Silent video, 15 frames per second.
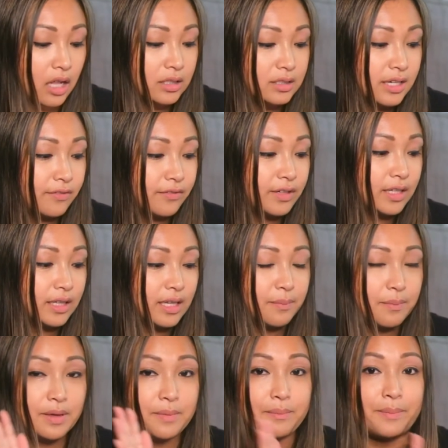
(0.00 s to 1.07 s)
definitely
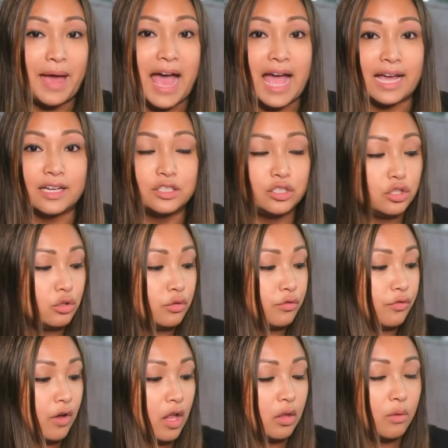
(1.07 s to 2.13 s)
be back to
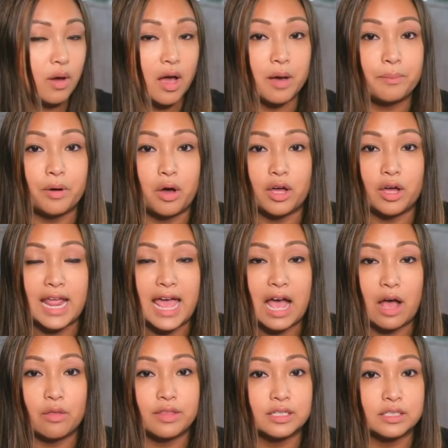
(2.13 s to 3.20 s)
follow up on
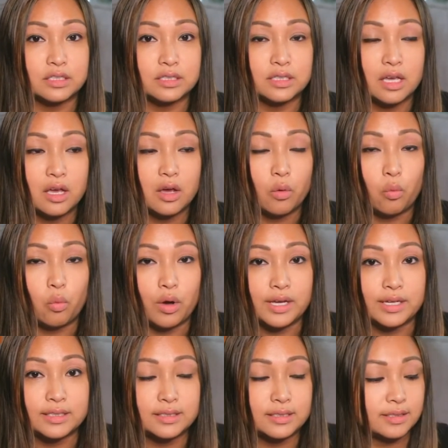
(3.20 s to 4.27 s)
how this
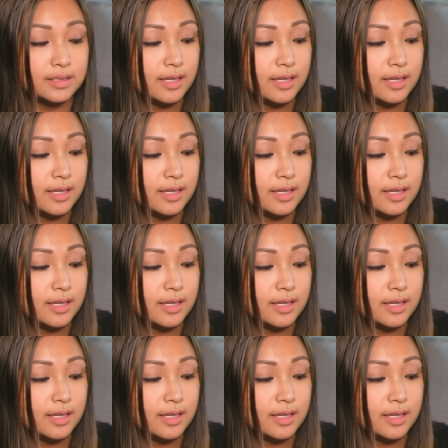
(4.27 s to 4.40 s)
was